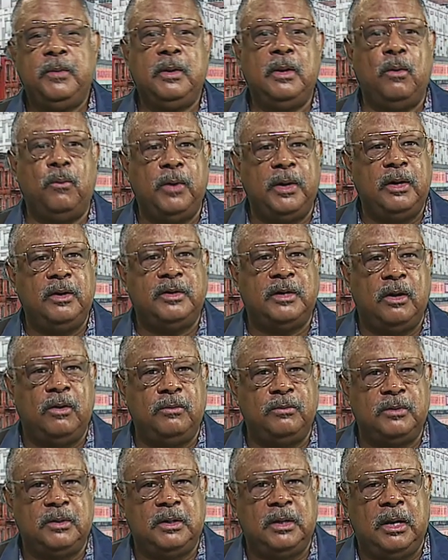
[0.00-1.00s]
I wonder if they're
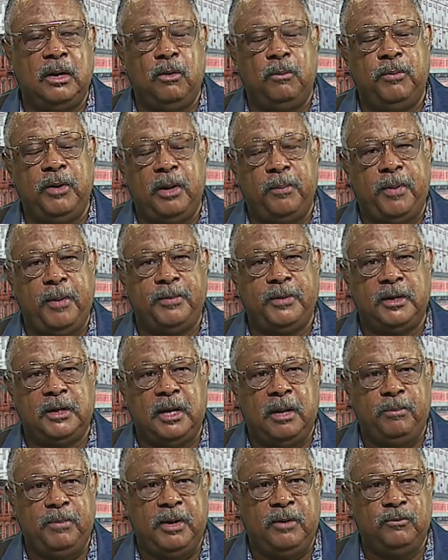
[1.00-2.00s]
going to, they're going to bring people to
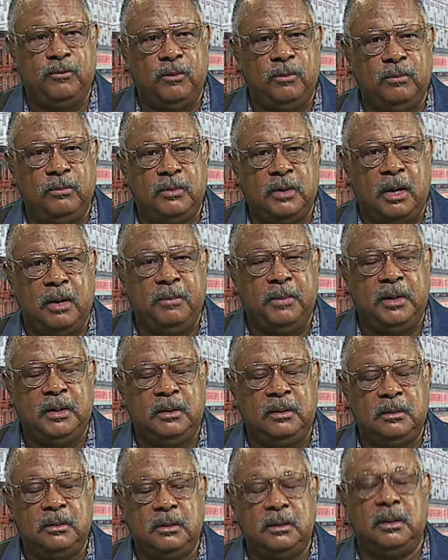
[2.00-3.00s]
their bedroom. I
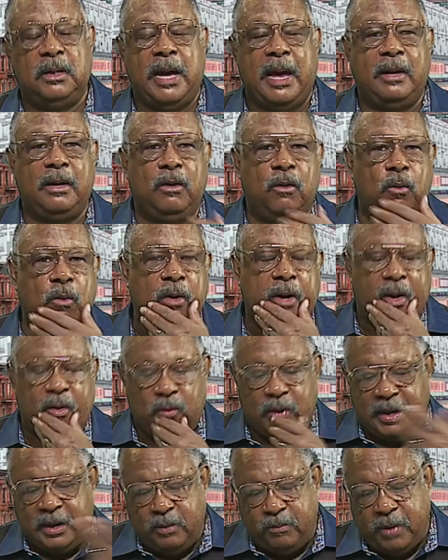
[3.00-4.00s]
mean, how they going to work?
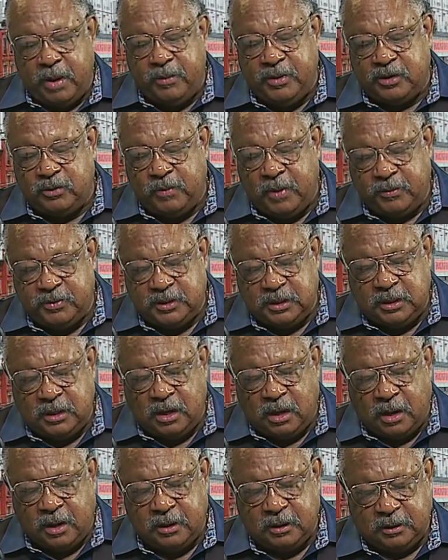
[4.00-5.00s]
Well, maybe it's, maybe it's in the
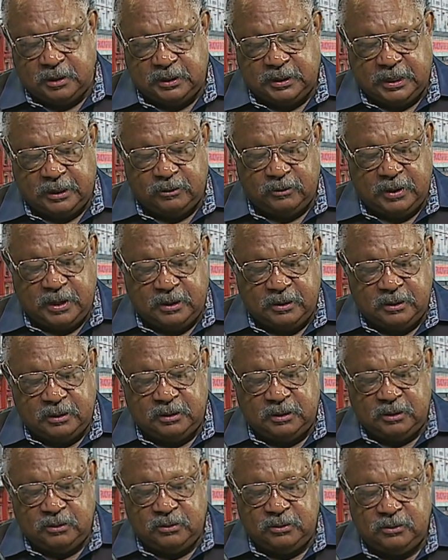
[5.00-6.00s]
article. I don't know how they're
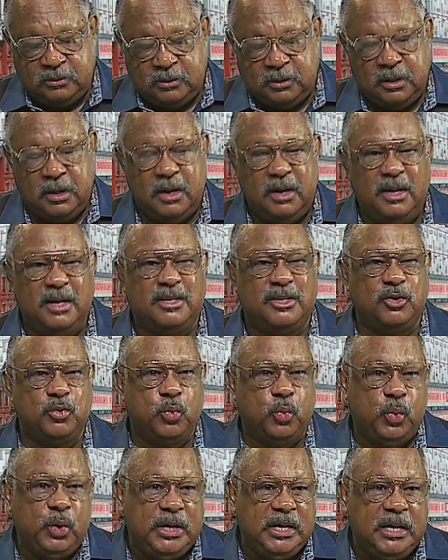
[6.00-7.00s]
going to do that. This is
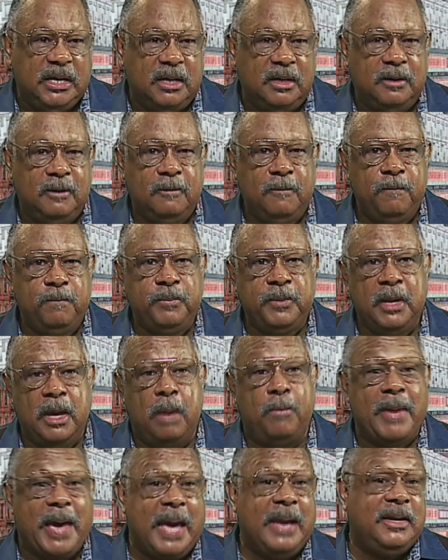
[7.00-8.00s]
weird.
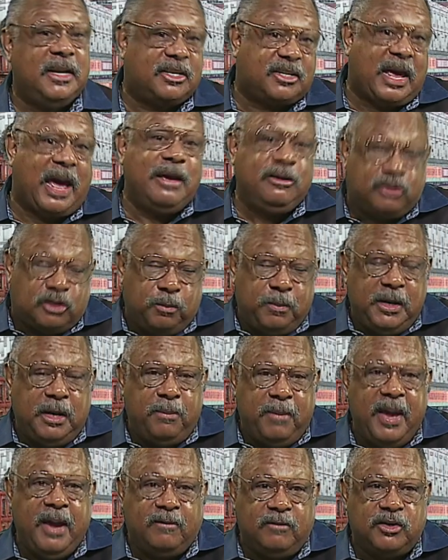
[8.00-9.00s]
And this guy used to be the
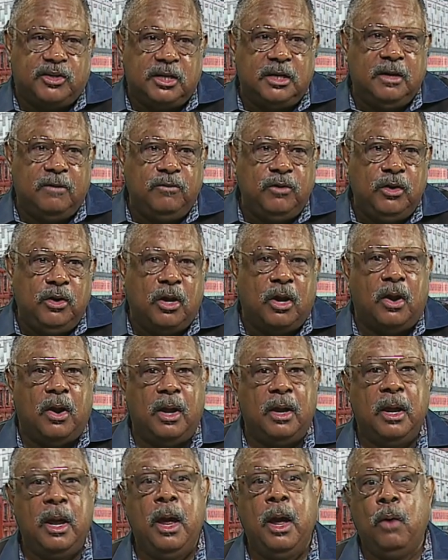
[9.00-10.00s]
mayor of the city of New
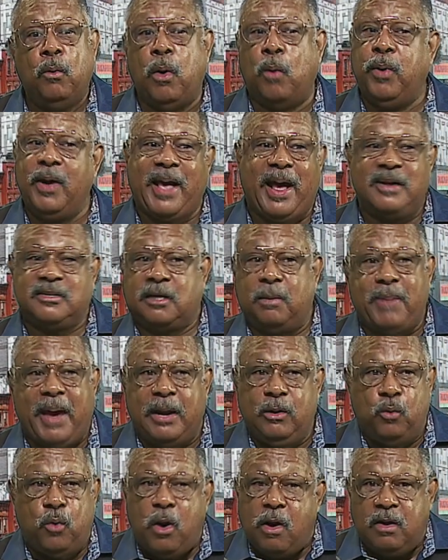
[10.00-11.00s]
York. Well, we got
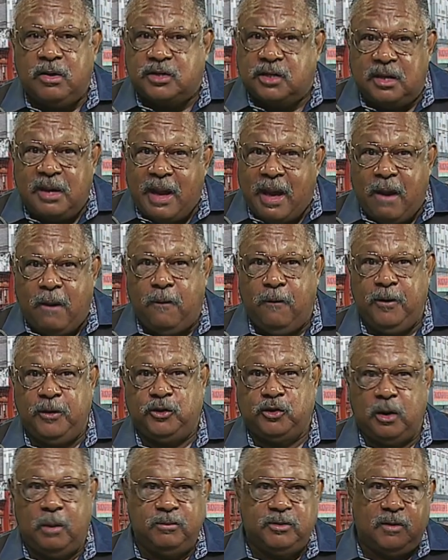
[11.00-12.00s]
somebody worse now in
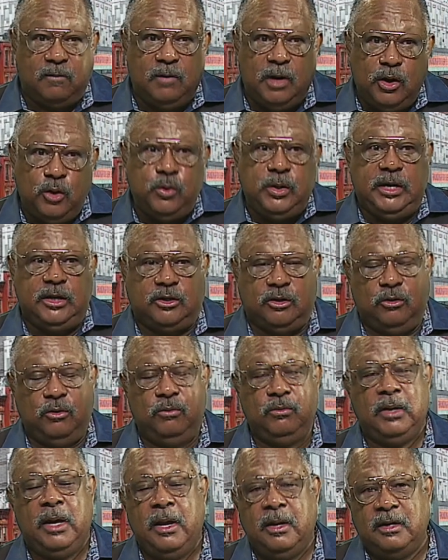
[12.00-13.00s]
terms of Looney
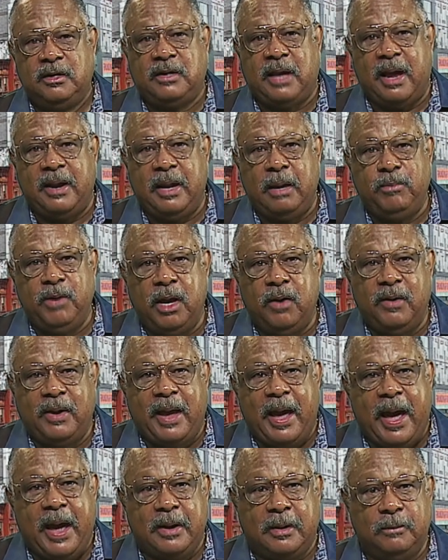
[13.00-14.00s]
Tunes, this guy named Eric
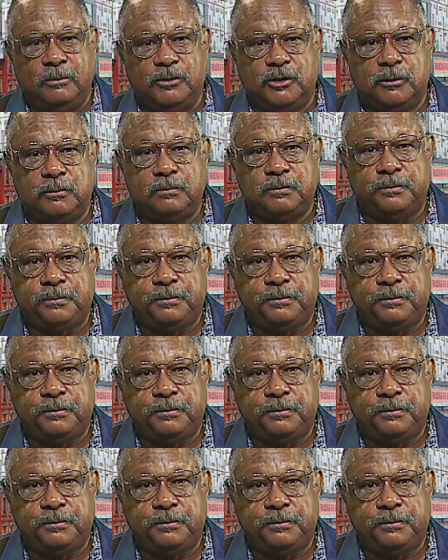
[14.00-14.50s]
Adams.